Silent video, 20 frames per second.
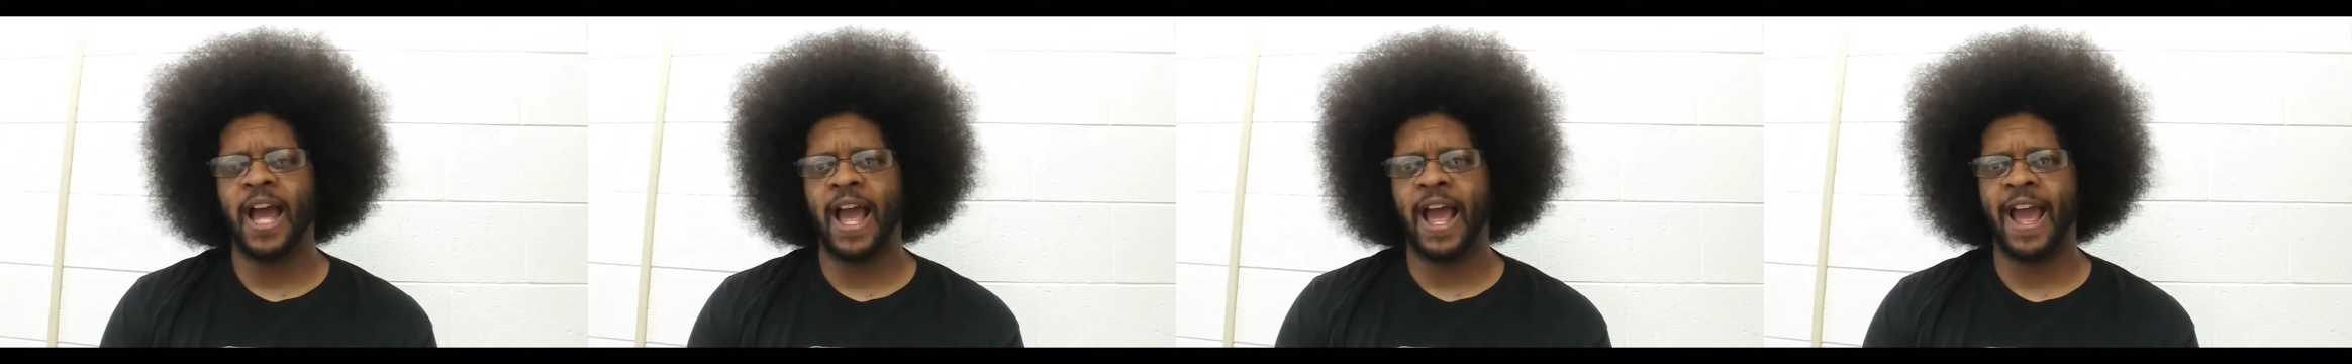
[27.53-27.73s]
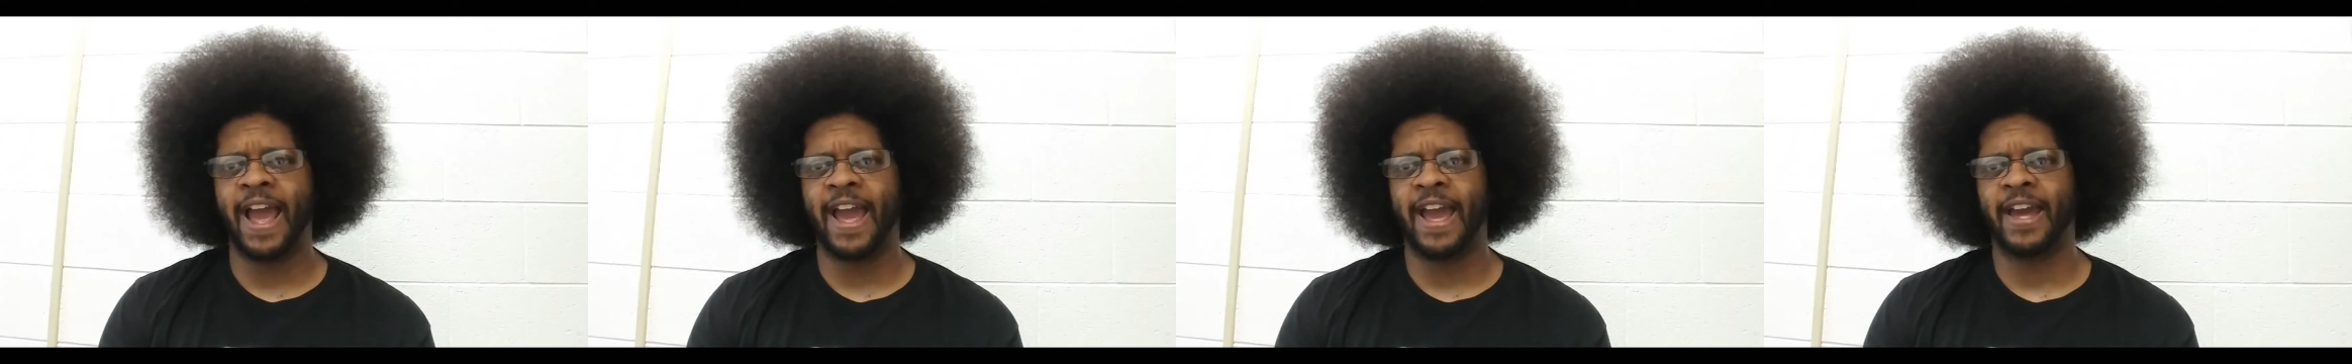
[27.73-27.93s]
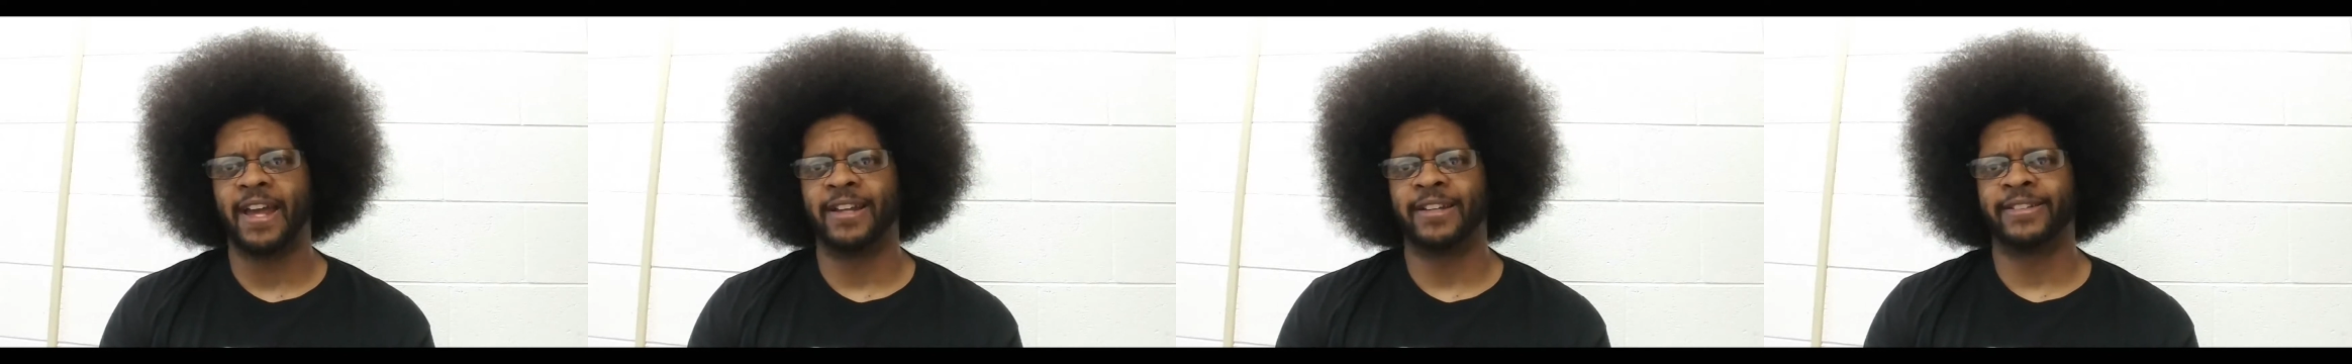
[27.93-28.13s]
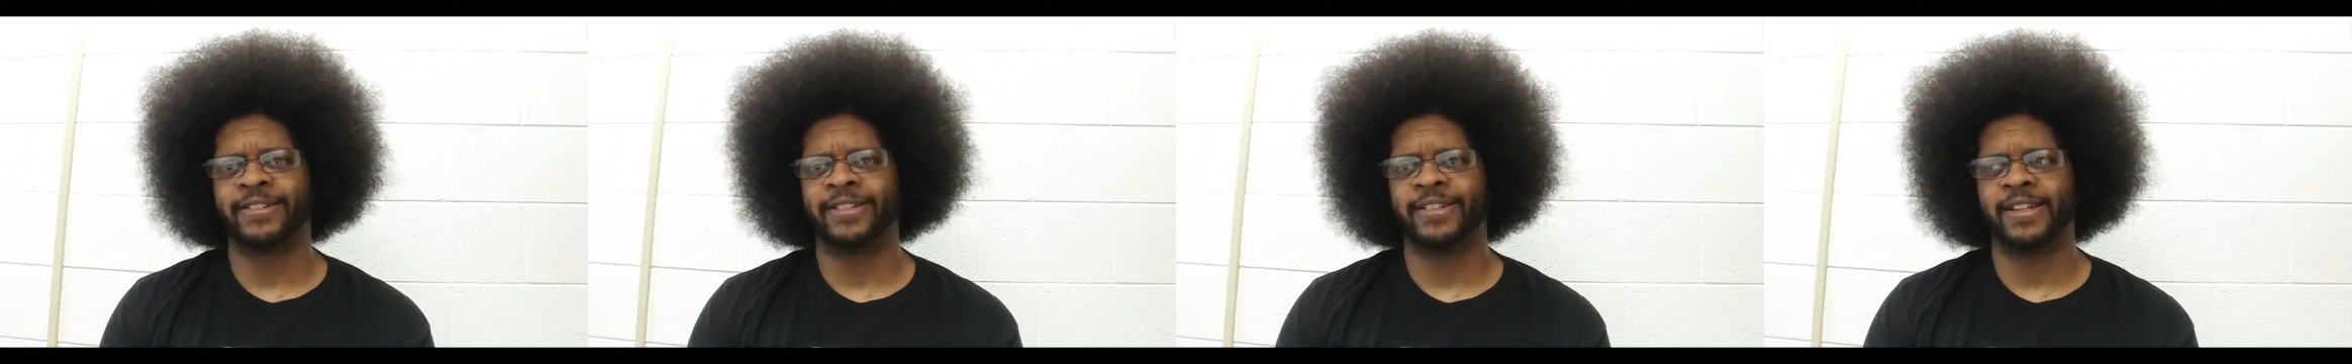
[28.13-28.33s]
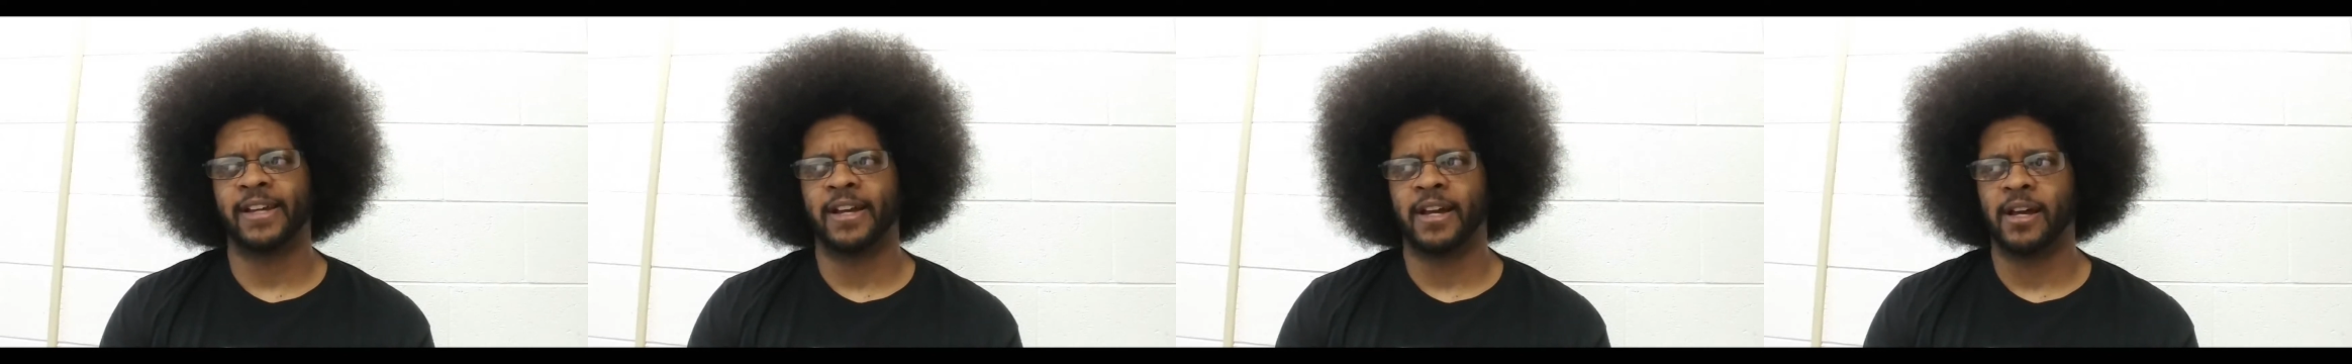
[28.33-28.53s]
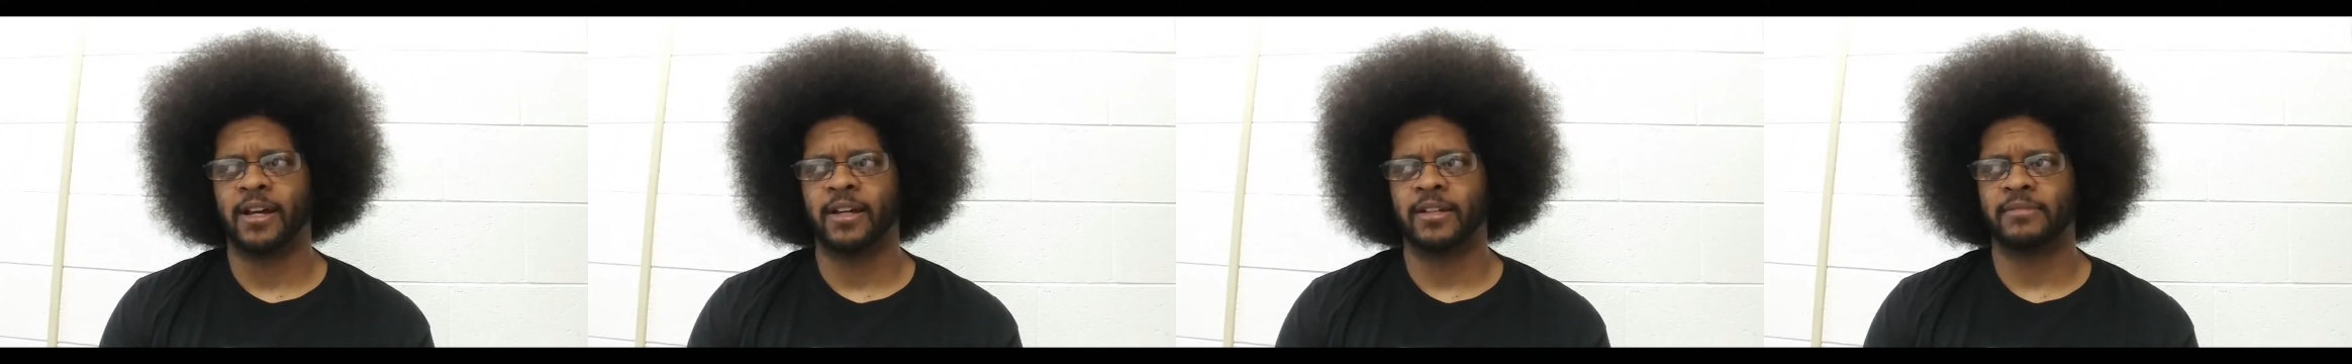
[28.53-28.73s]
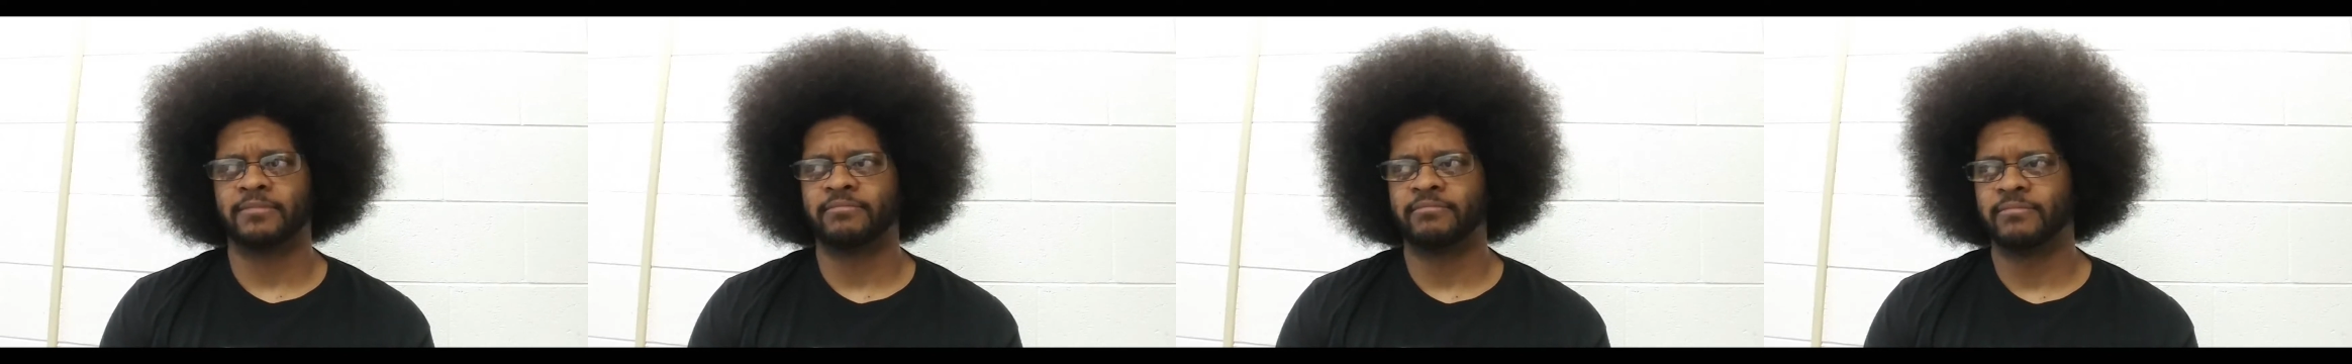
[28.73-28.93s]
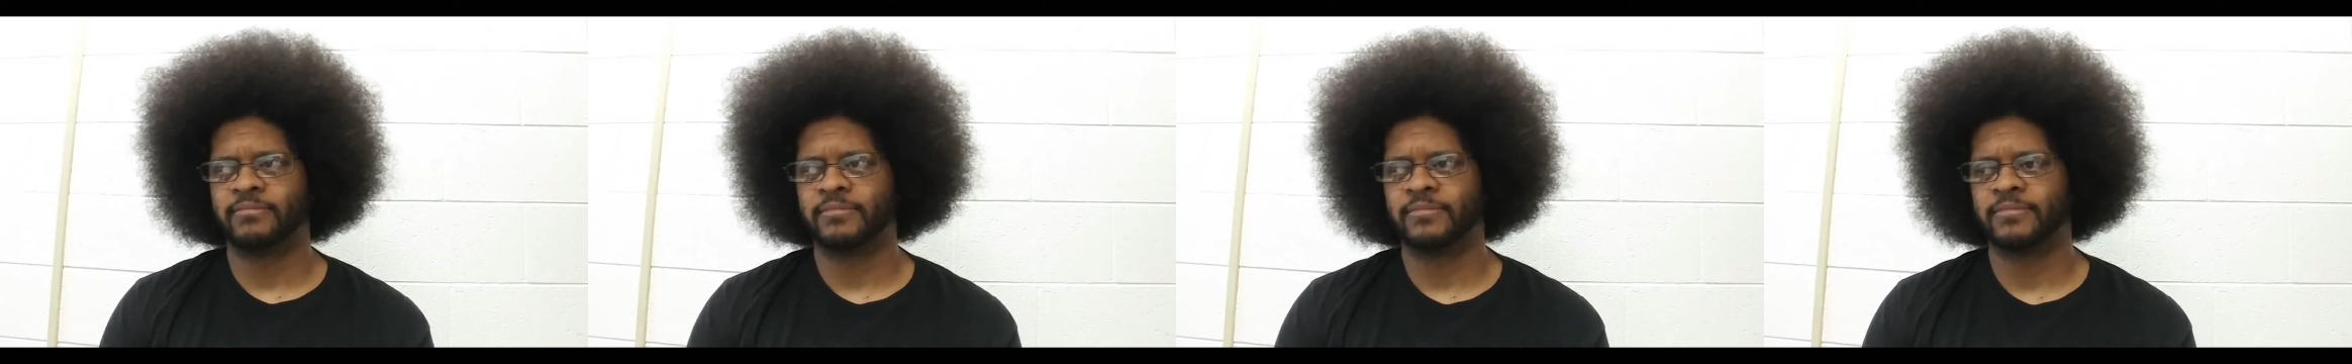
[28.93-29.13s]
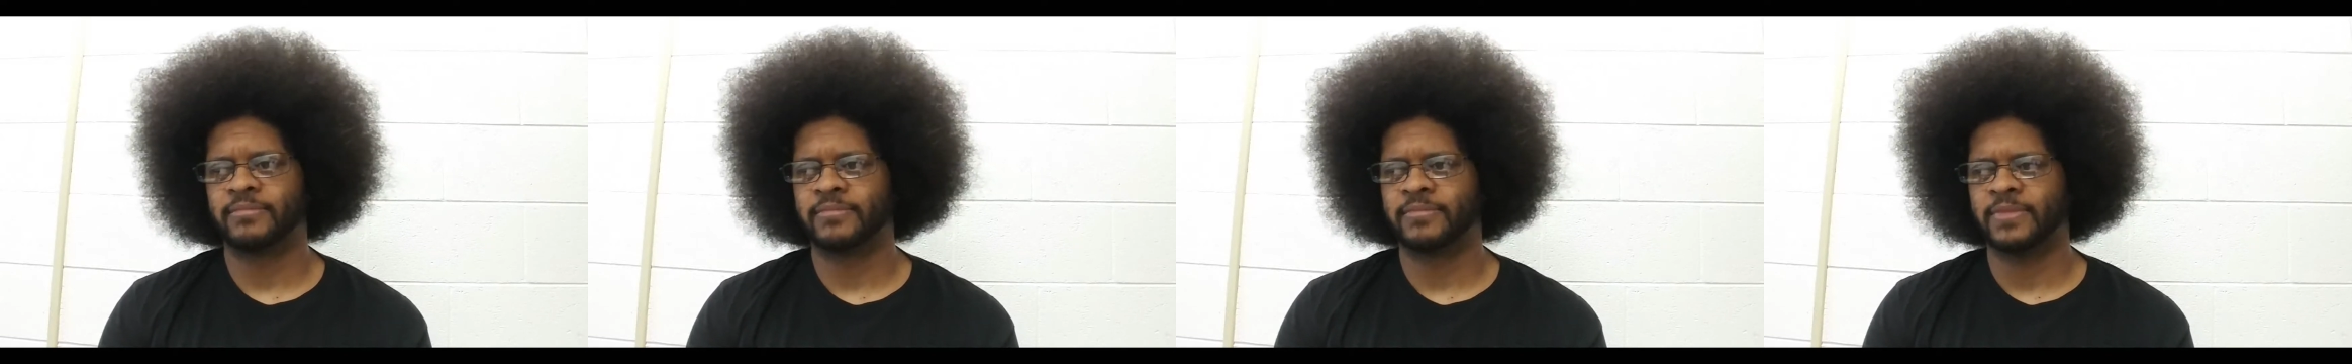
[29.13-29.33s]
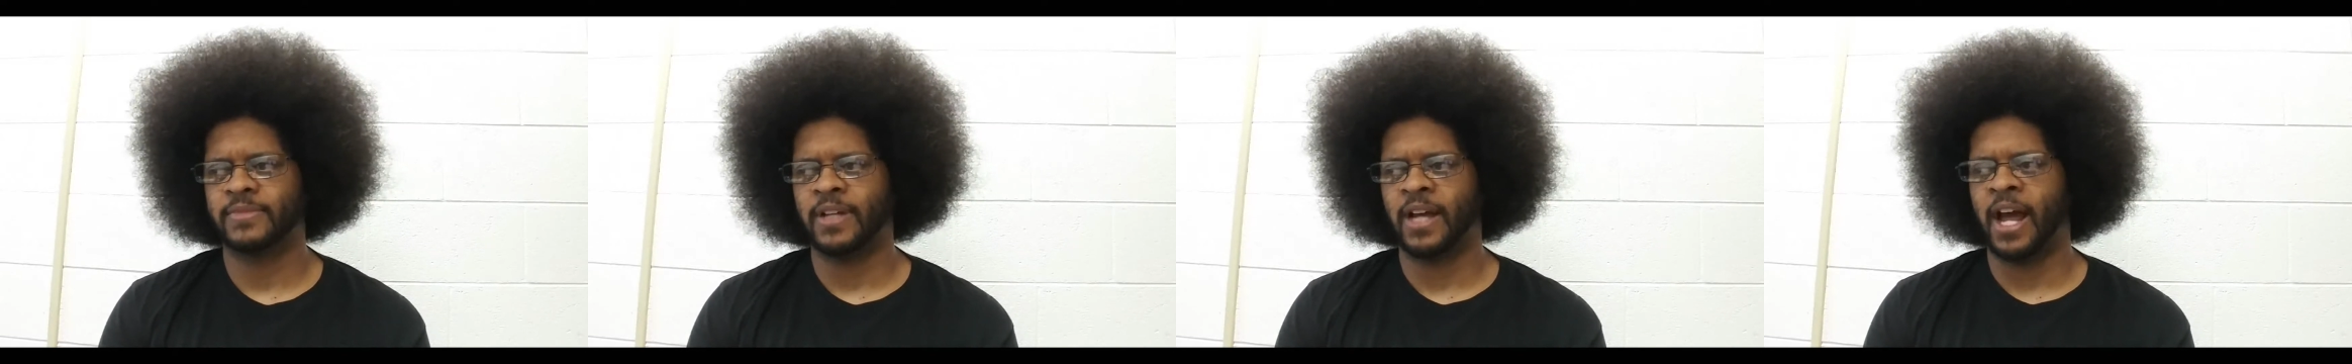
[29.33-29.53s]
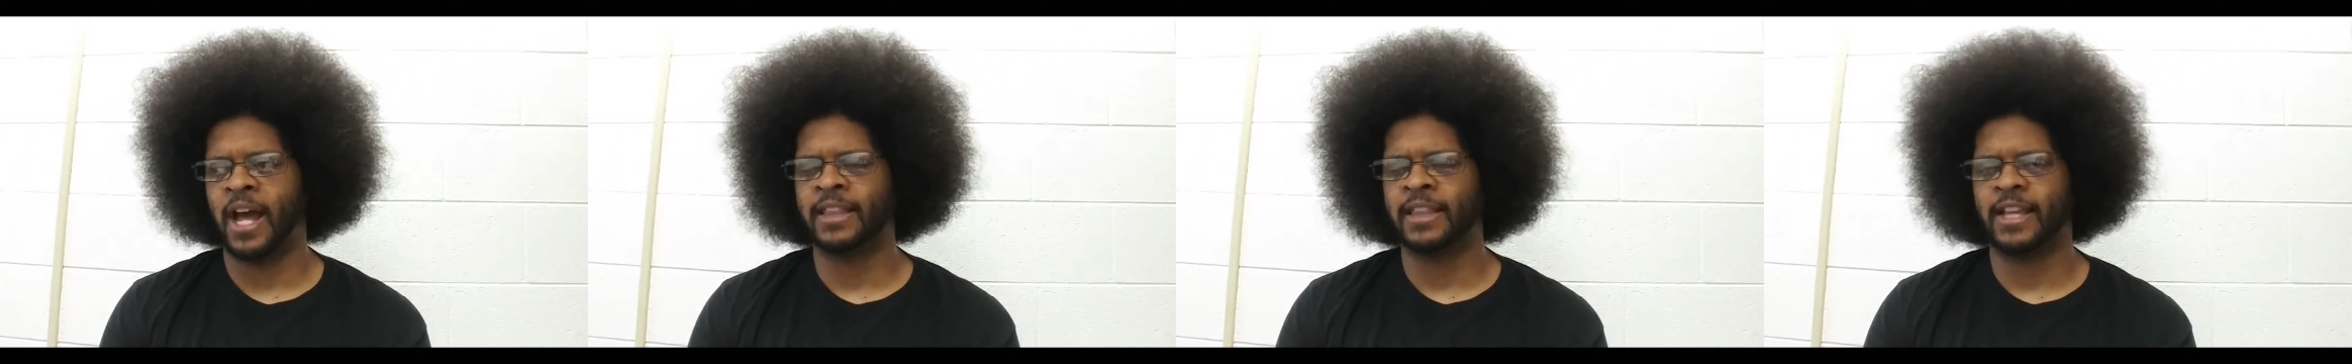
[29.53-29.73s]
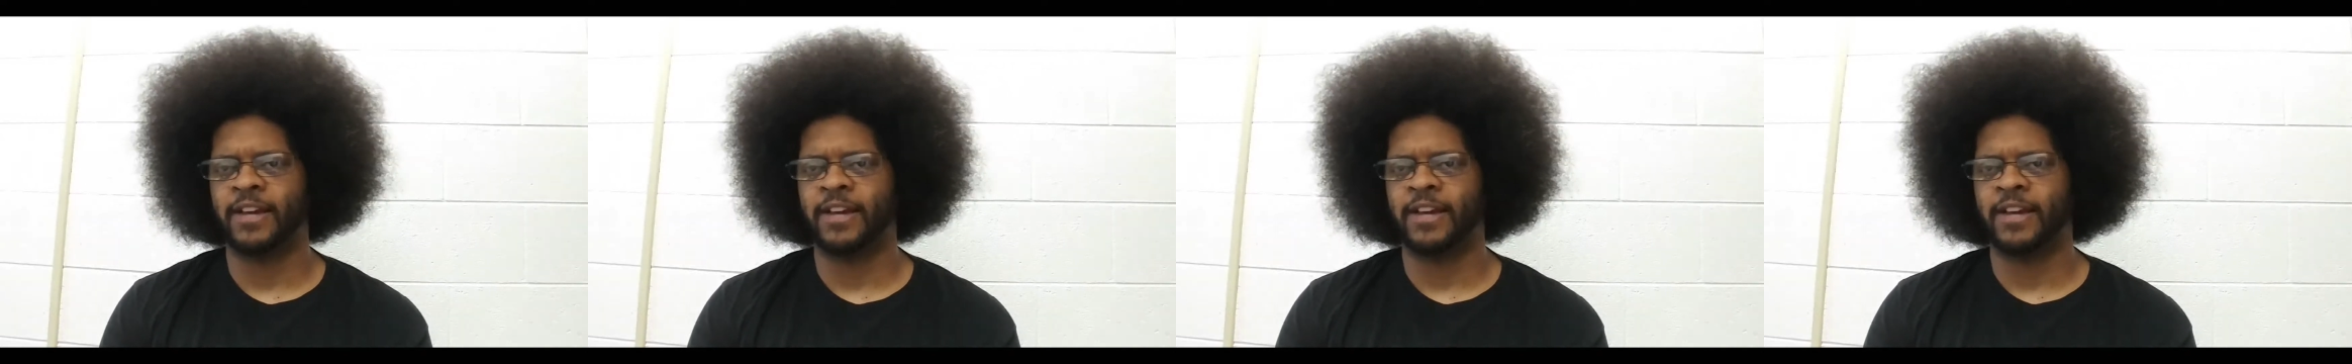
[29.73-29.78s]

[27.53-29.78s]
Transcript: And I